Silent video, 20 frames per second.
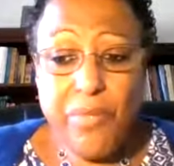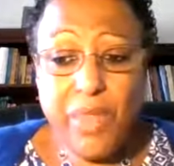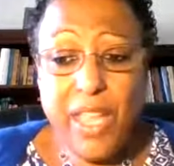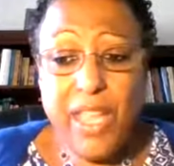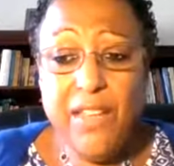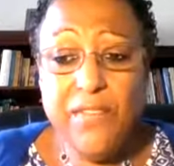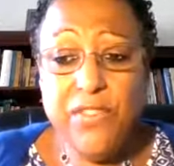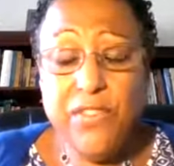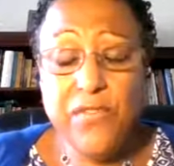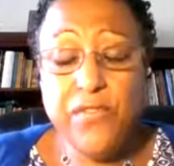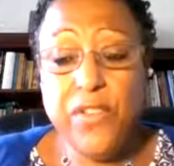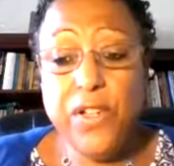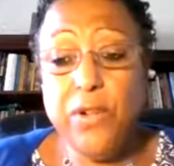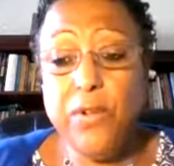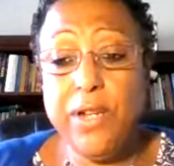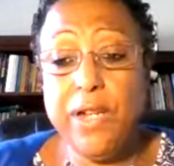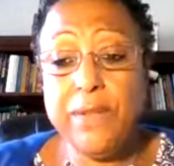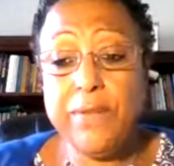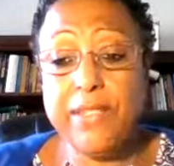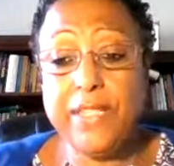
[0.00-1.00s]
if you feel
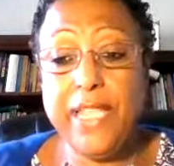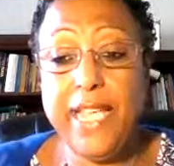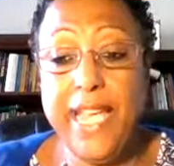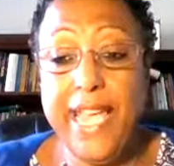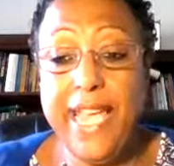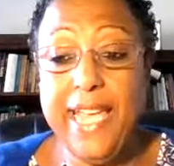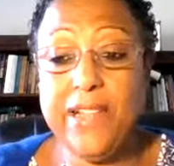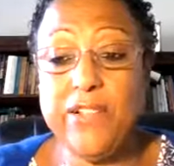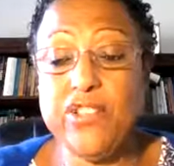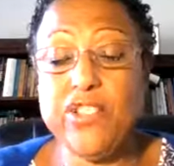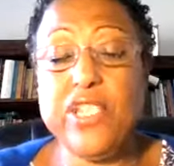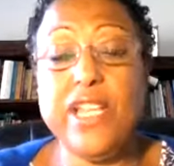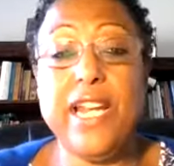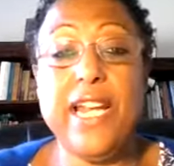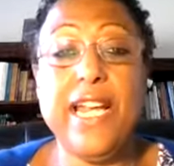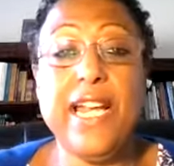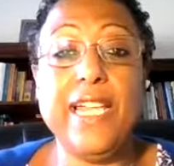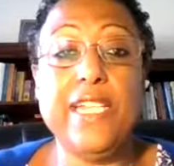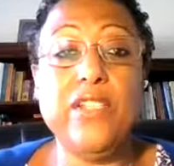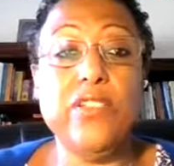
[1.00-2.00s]
what I'm saying, hey, Krishana,
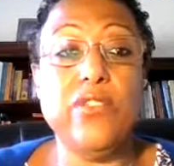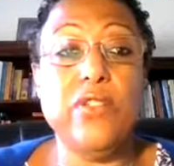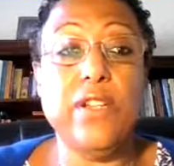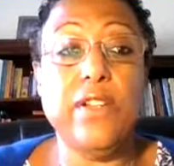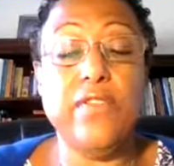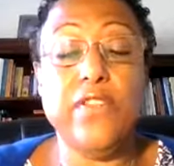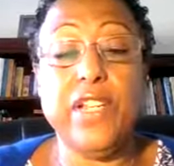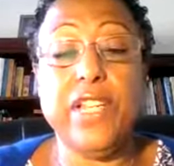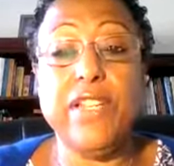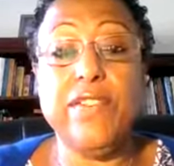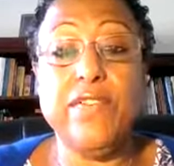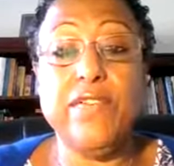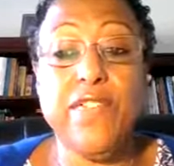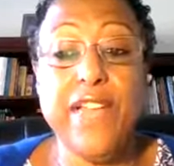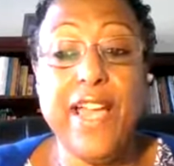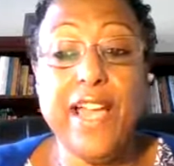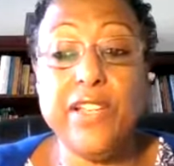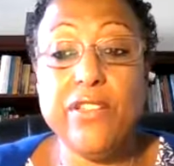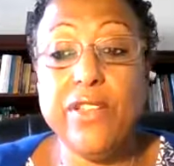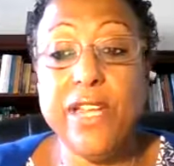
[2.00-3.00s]
how you doing? If you're getting
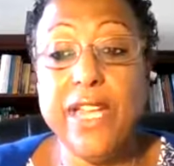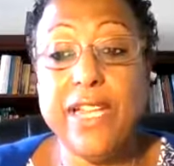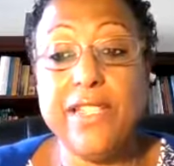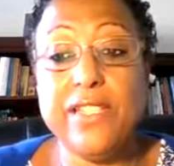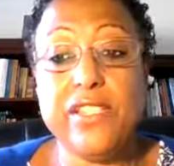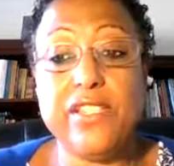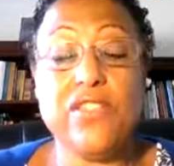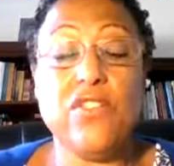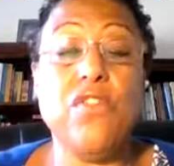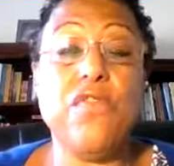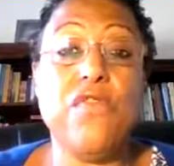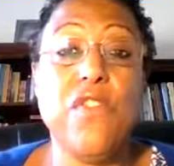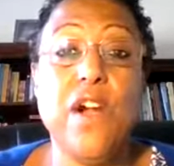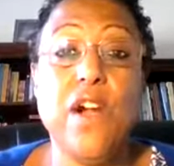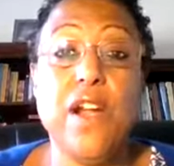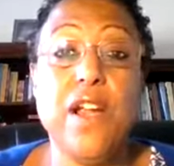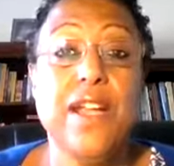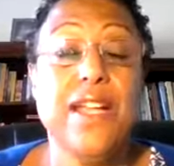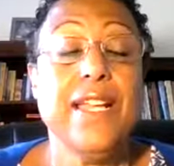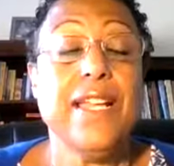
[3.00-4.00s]
value out of this so
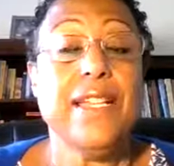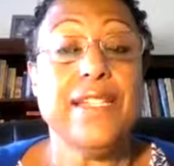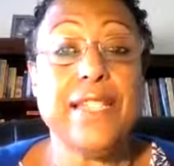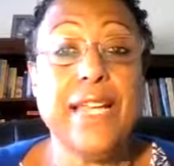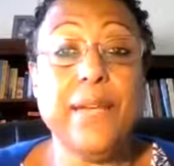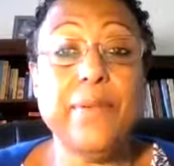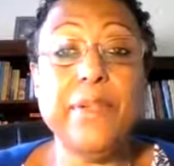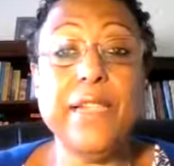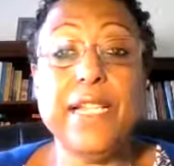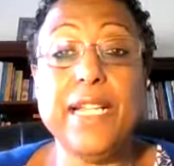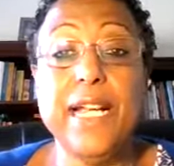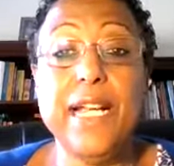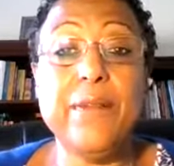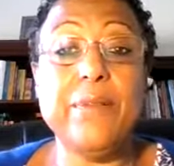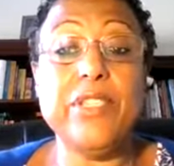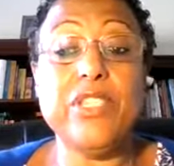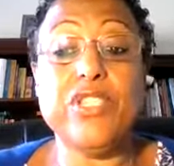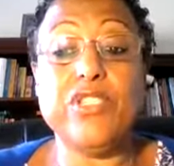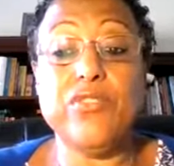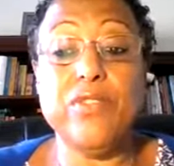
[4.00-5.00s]
far, type in the
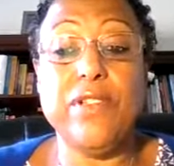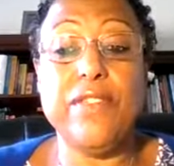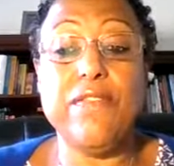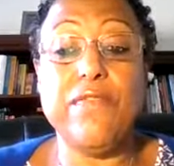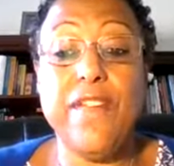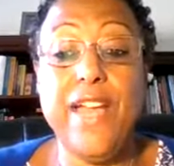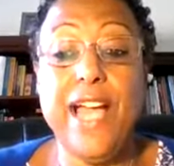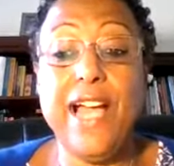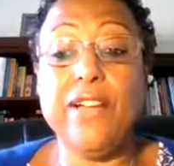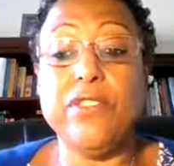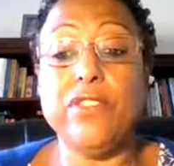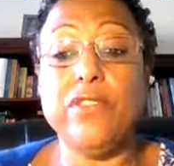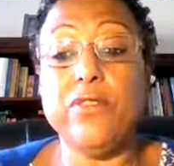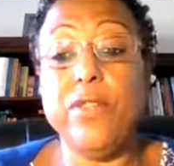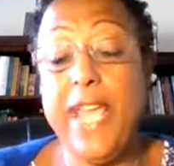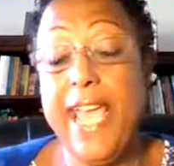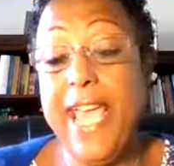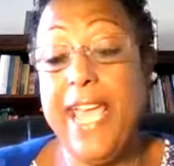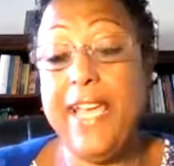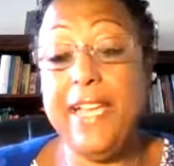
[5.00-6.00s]
comment stream value
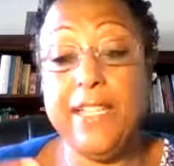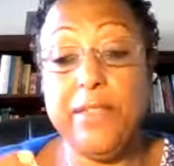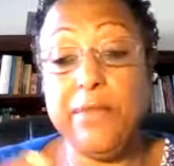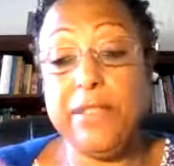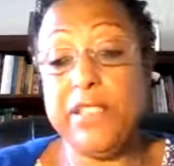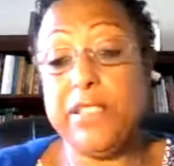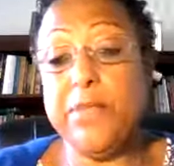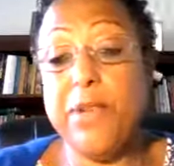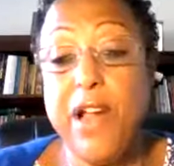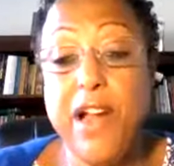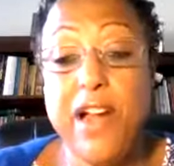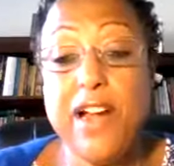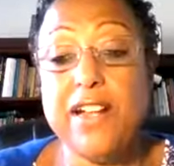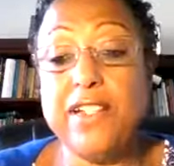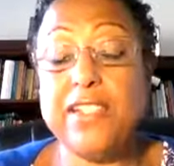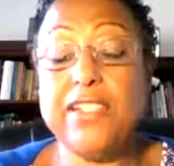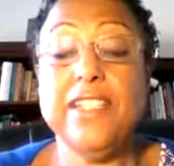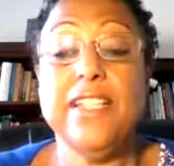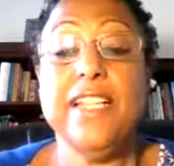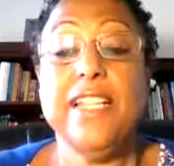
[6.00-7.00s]
and give me some
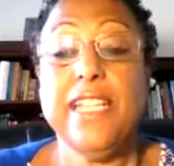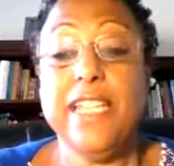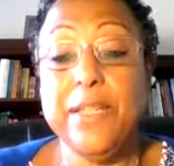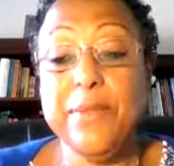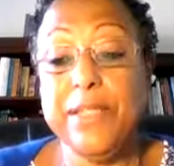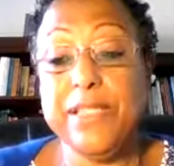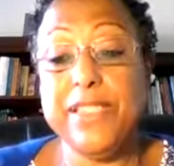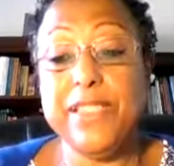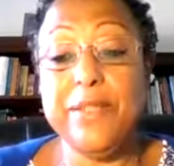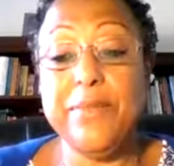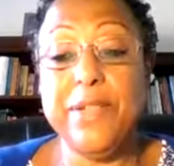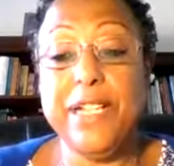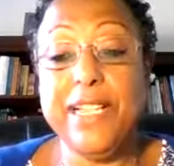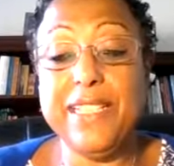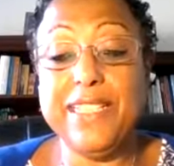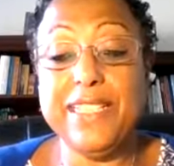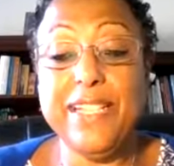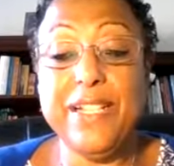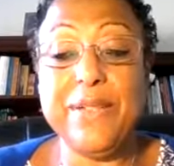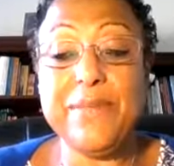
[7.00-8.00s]
hearts. Give me some
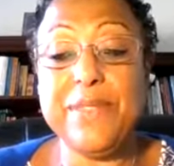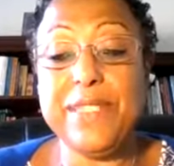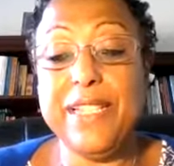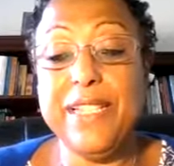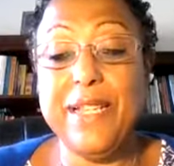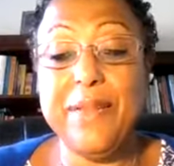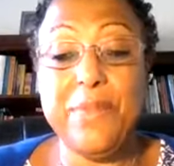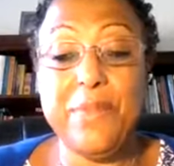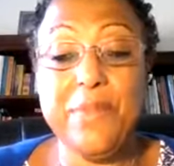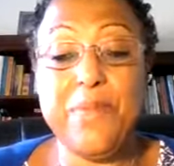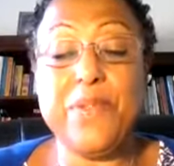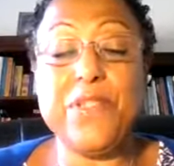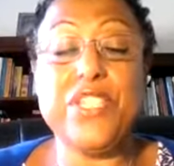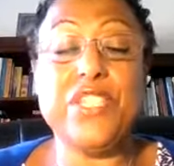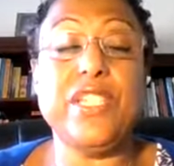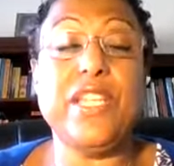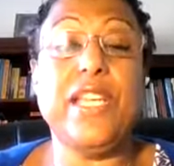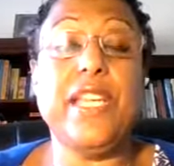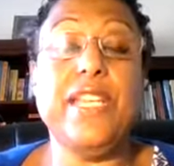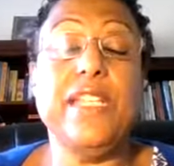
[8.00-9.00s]
thumbs up.
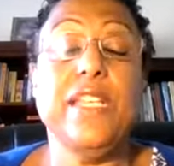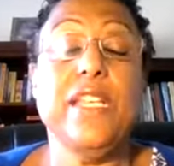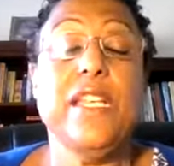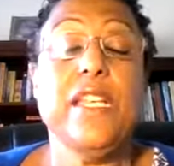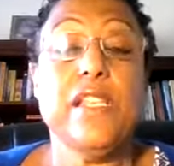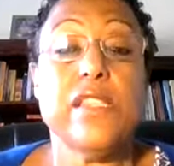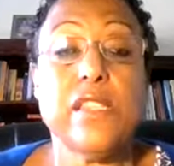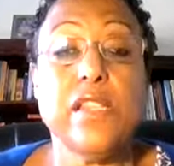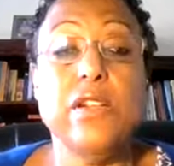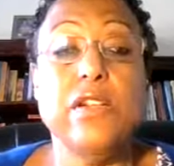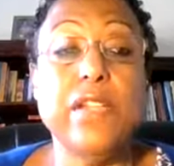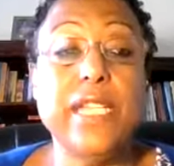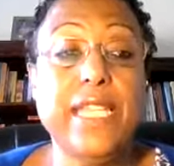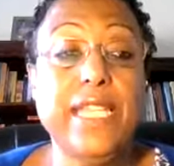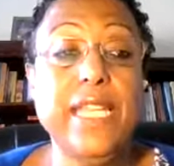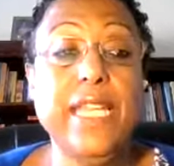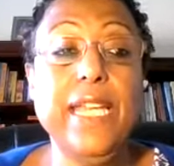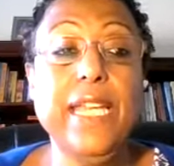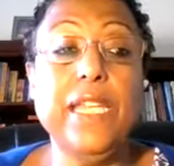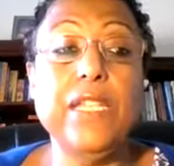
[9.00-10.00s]
Appreciate it. So
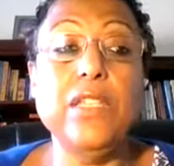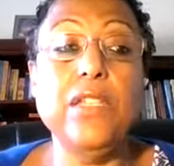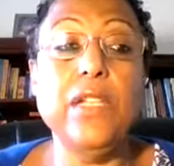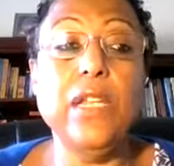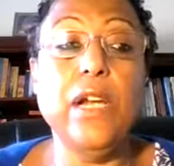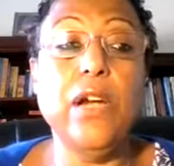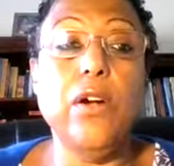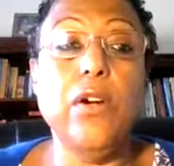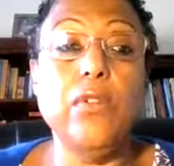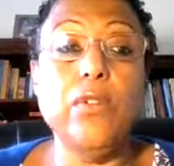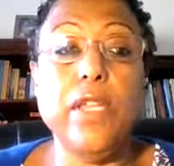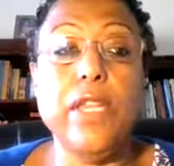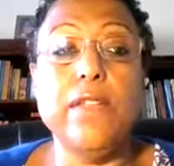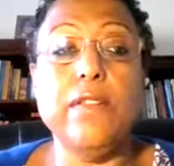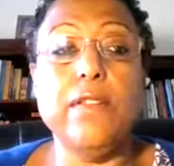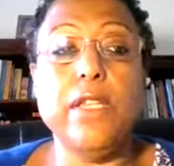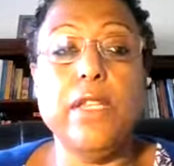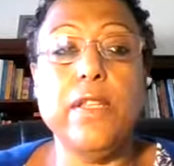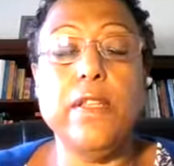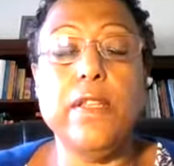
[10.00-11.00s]
again,
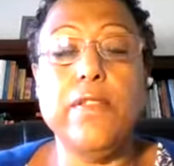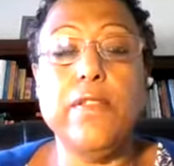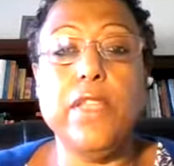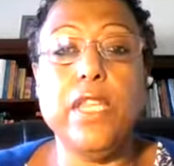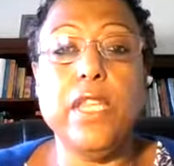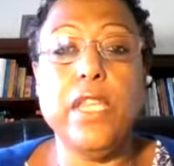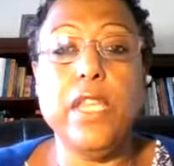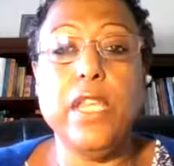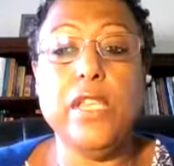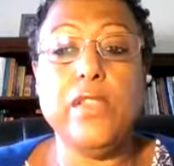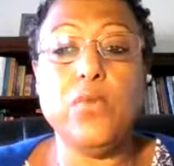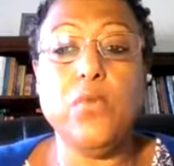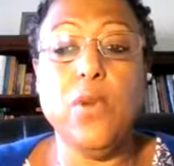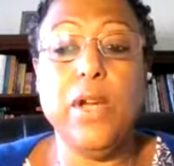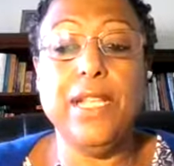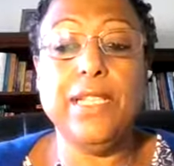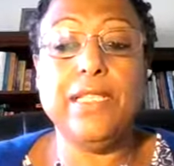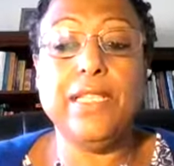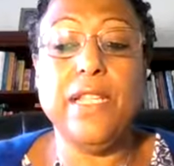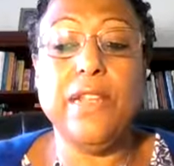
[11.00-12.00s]
it's
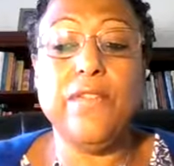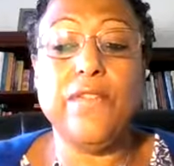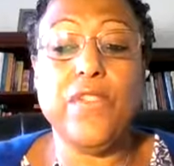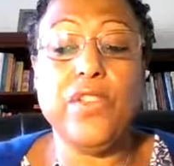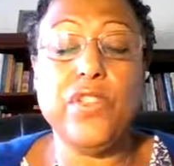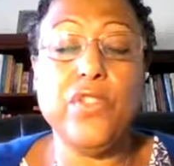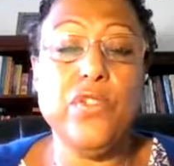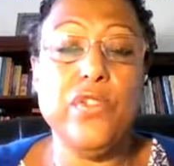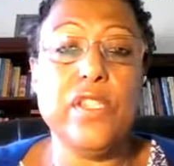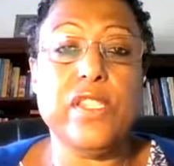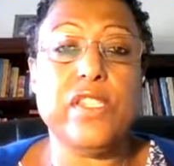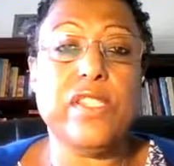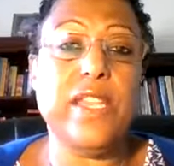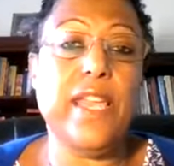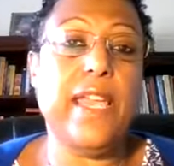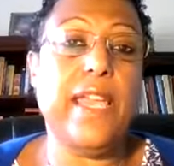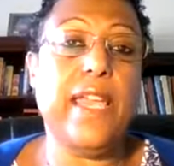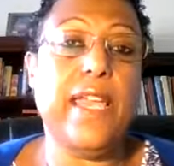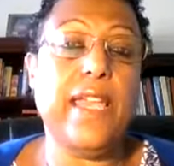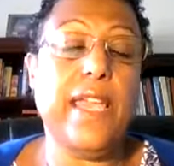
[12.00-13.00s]
one thing for you to
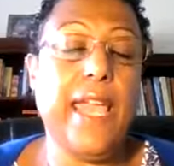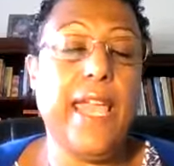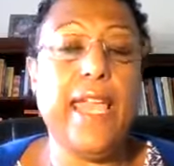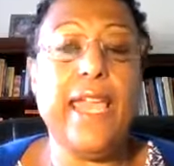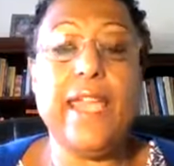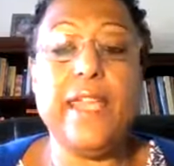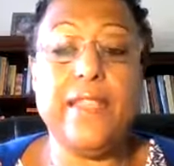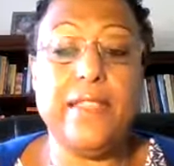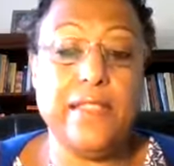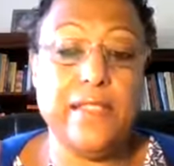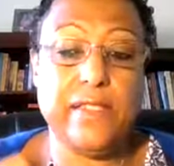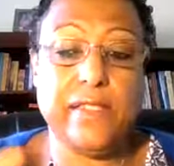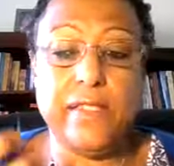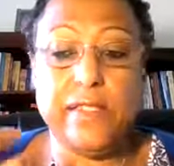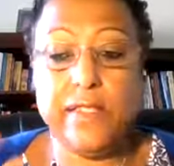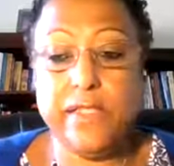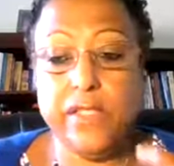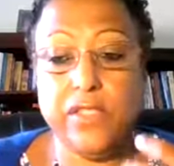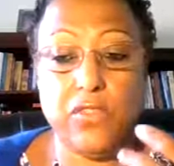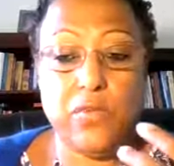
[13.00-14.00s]
say, hey, this
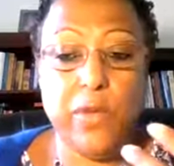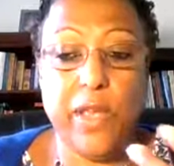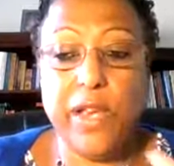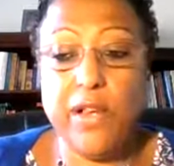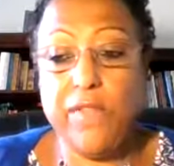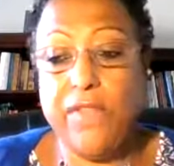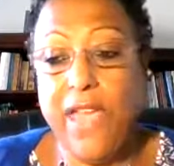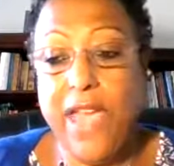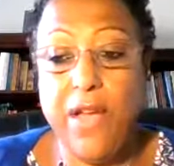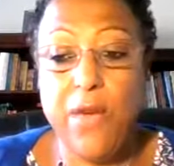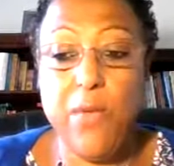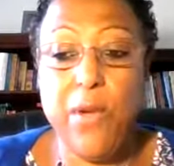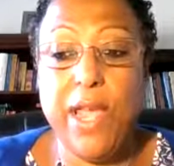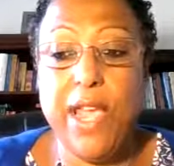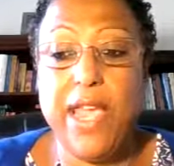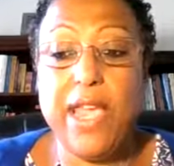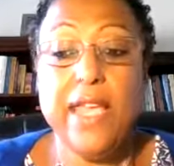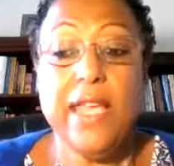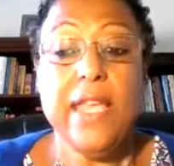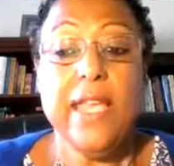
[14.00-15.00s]
is this way or that
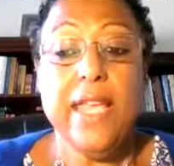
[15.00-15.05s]
way,